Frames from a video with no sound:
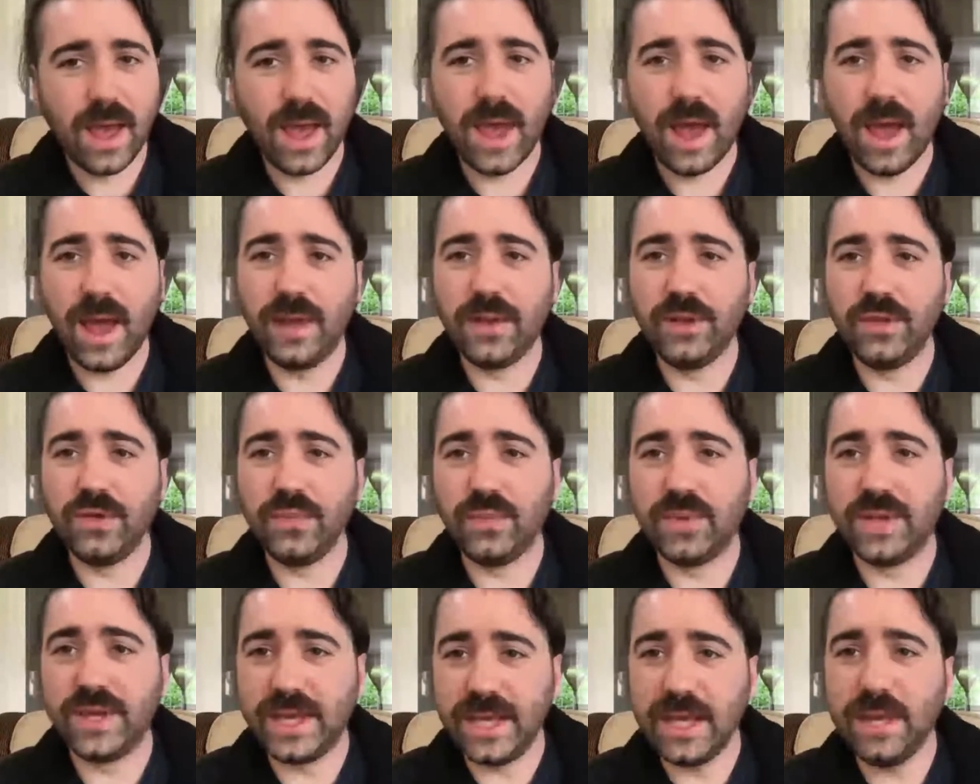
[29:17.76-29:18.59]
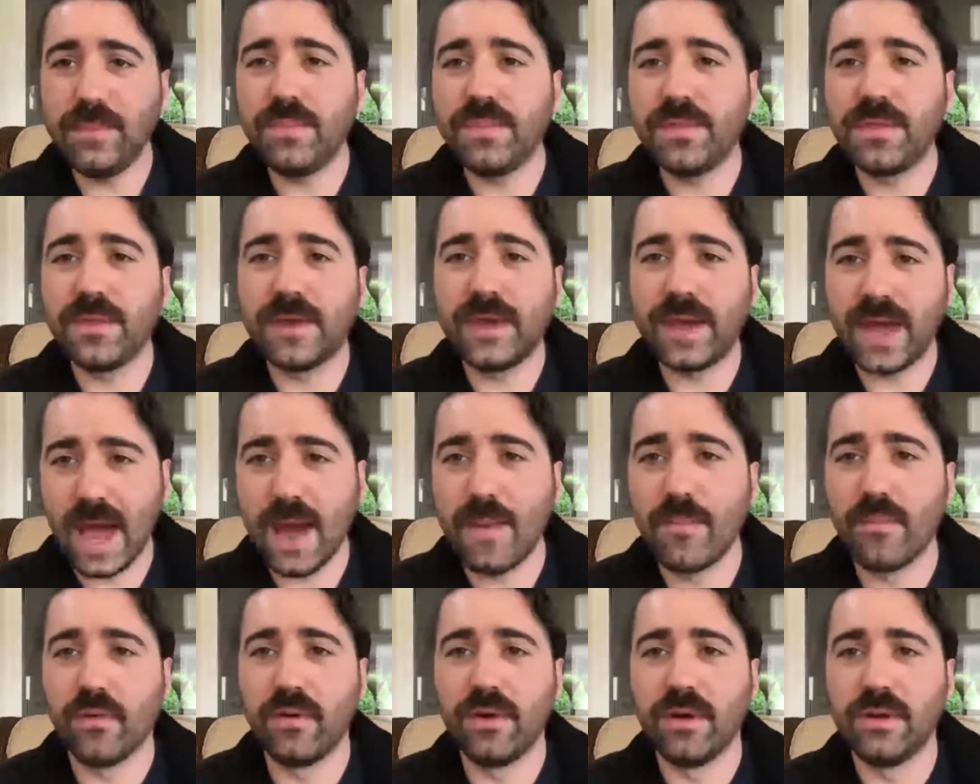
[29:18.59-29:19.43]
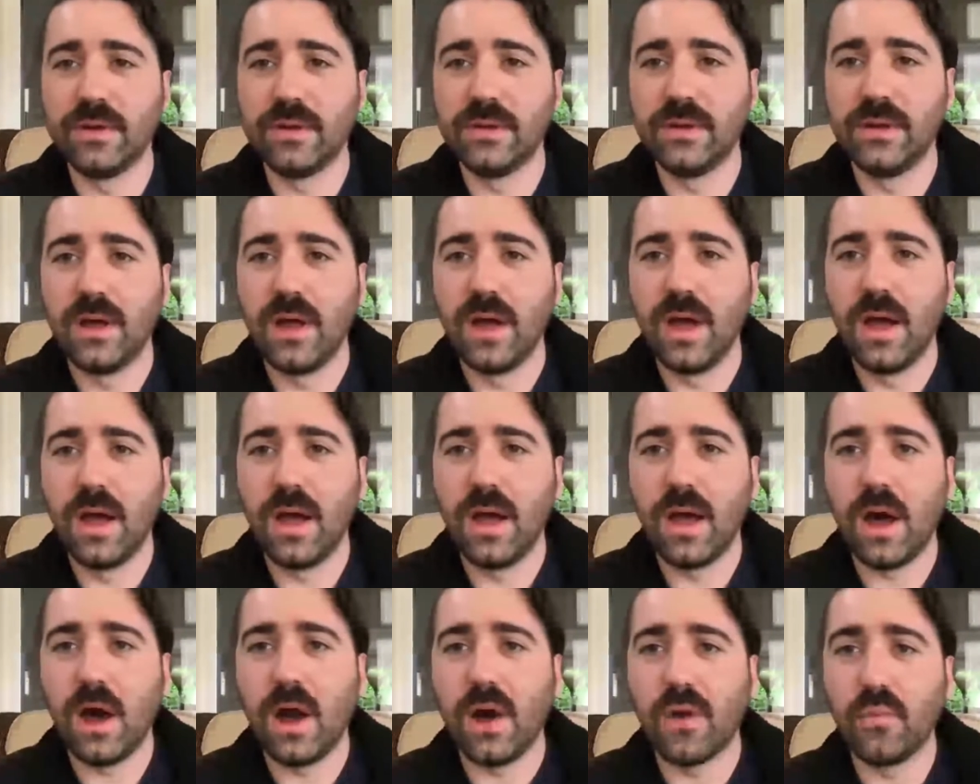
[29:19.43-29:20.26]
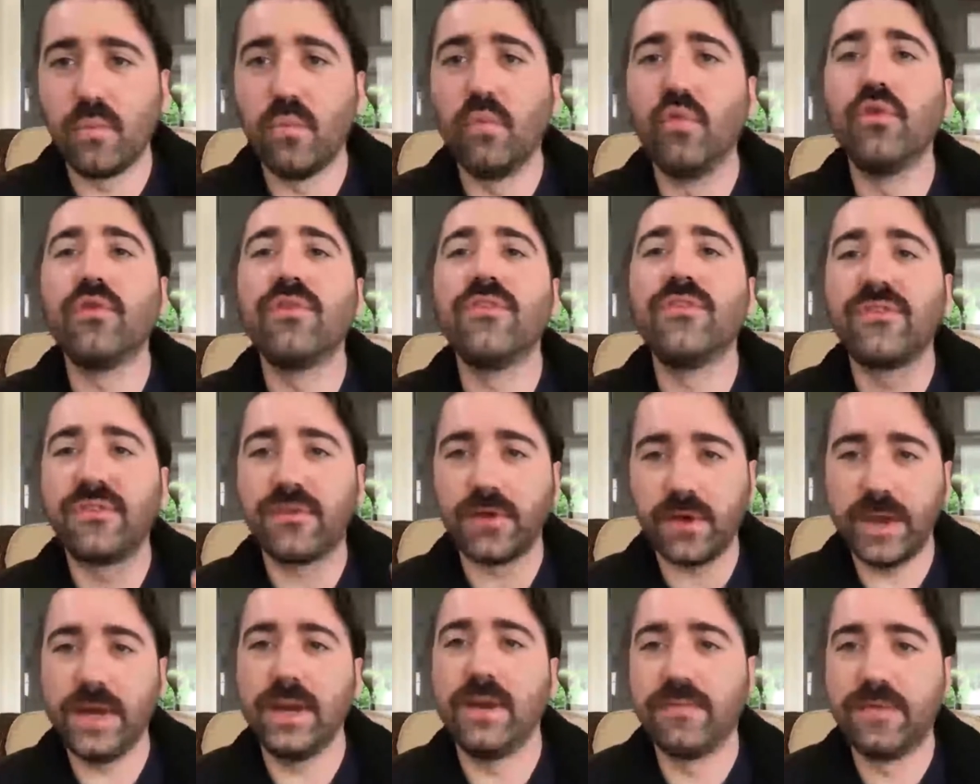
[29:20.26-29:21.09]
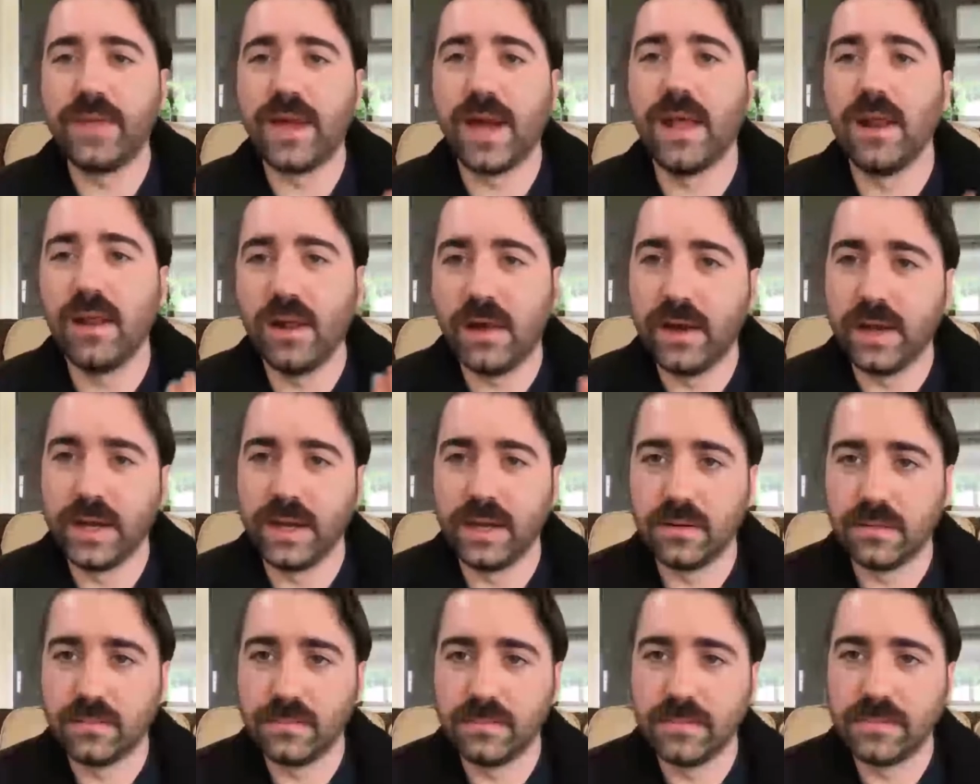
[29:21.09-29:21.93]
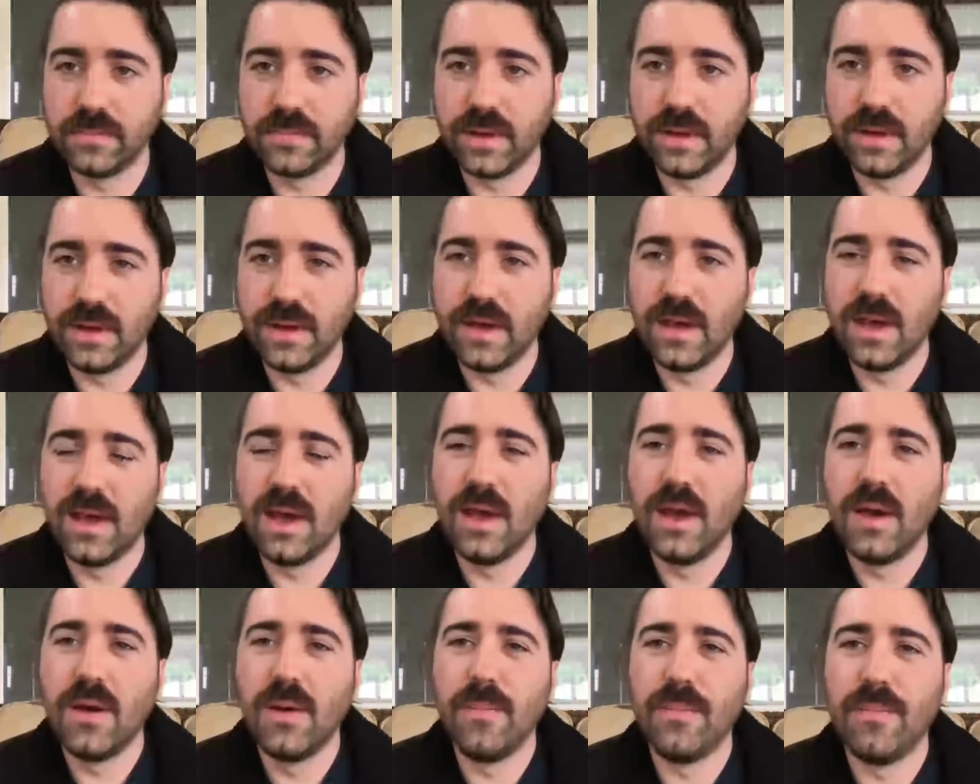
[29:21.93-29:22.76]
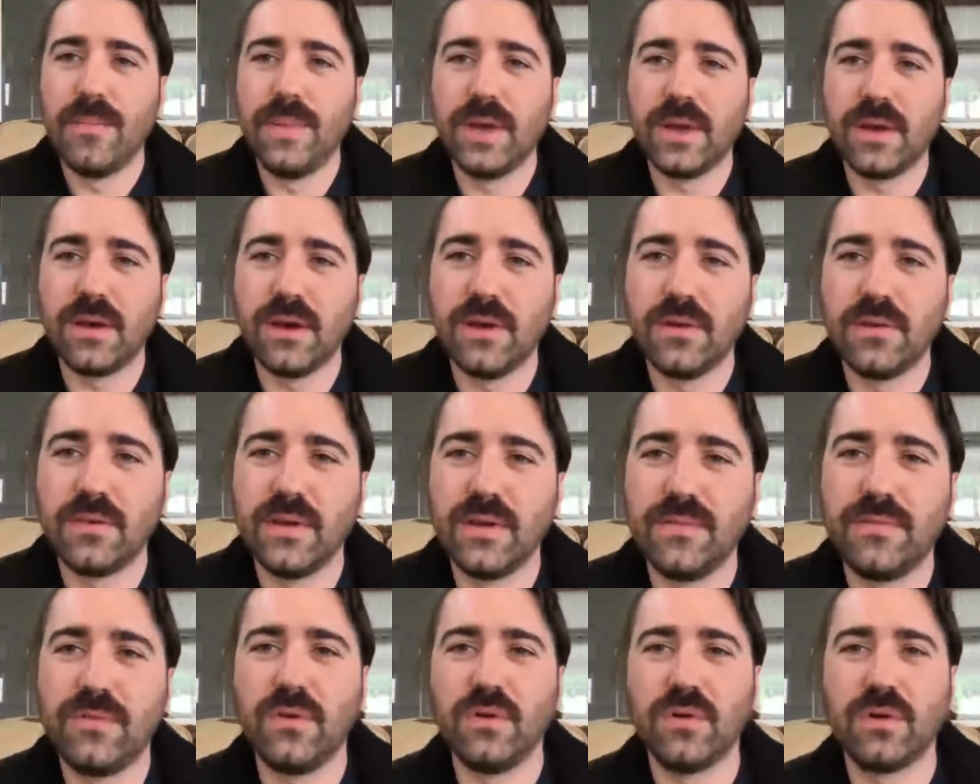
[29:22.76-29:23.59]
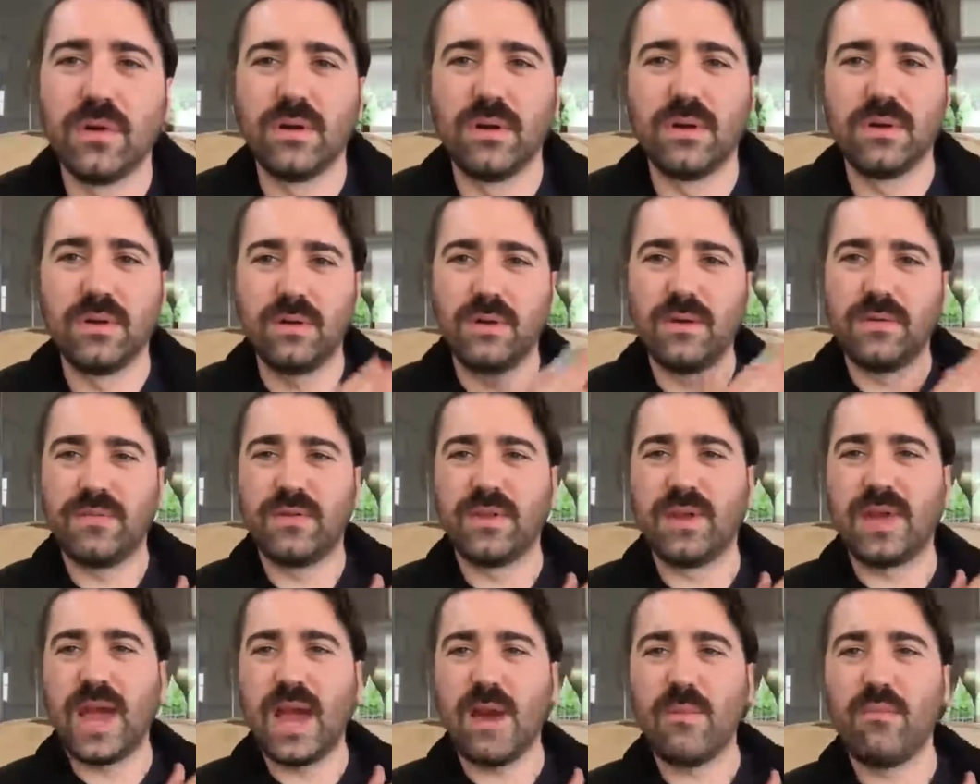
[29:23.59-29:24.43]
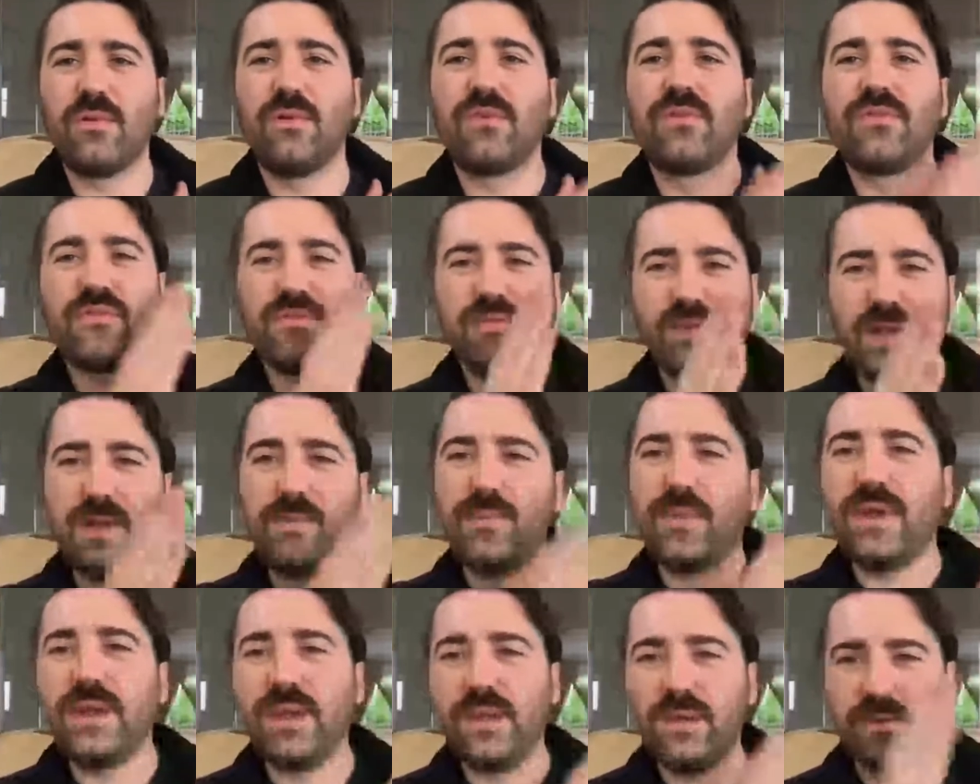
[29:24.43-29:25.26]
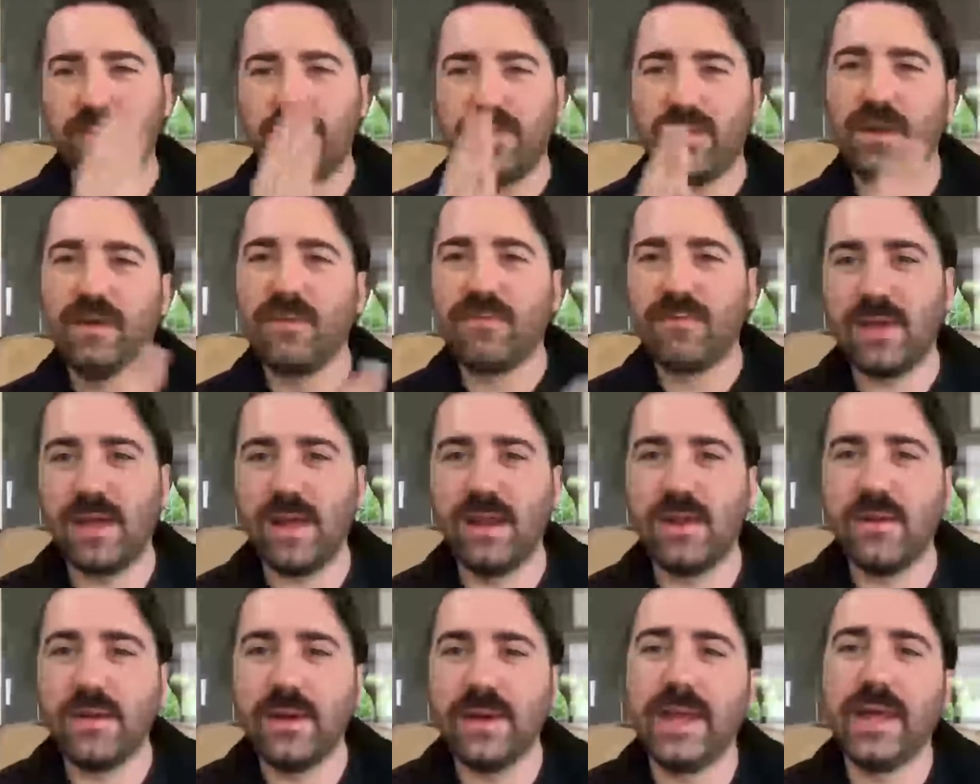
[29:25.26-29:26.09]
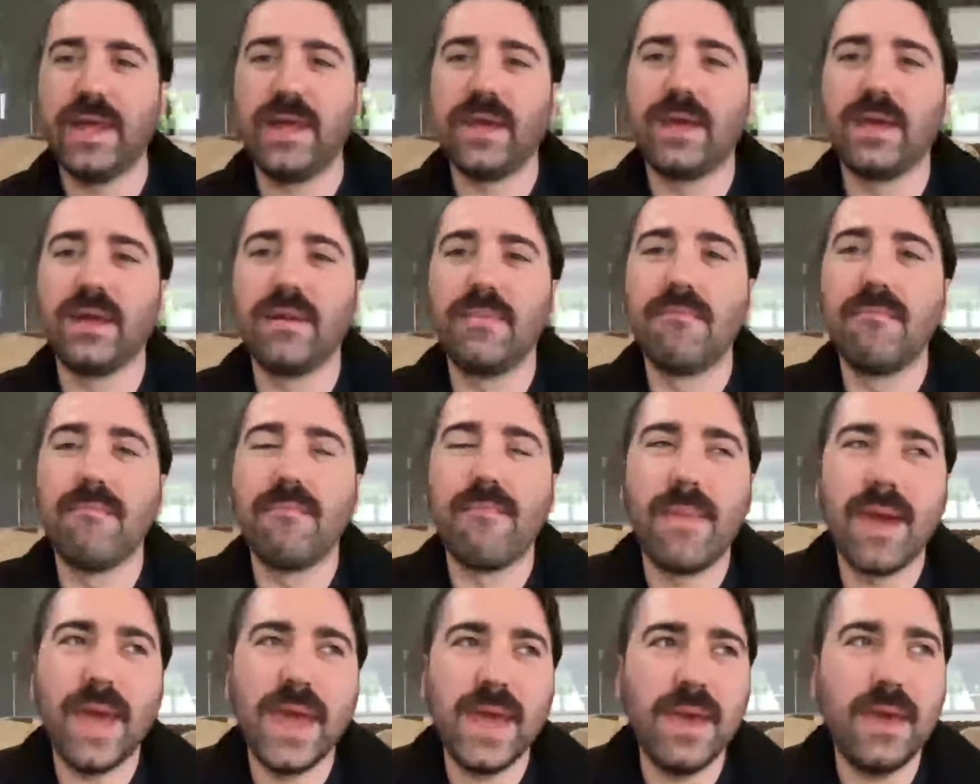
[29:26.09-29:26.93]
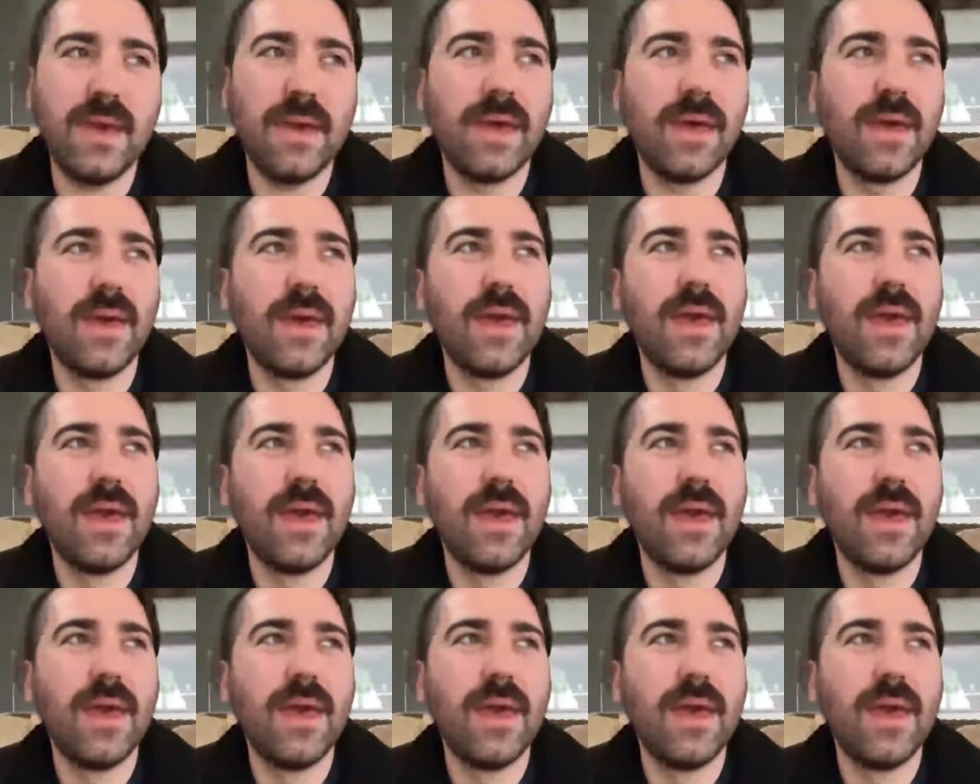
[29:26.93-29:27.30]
And you keep the camera on one side of that line. Because if the camera is flipping either side of that line, it can make